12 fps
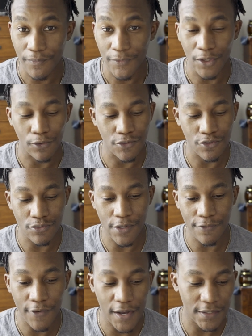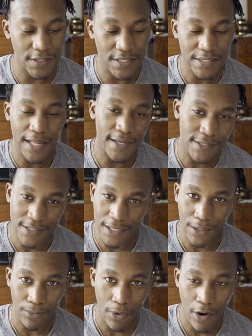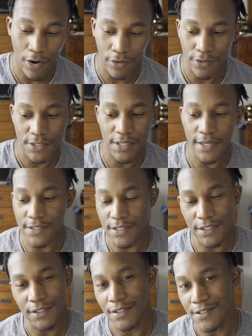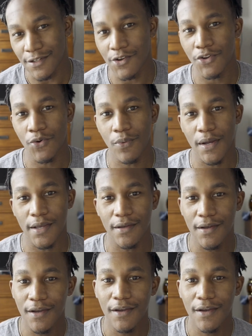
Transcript: As soon as they find the slightest thing wrong or the slightest thing that doesn't go their way,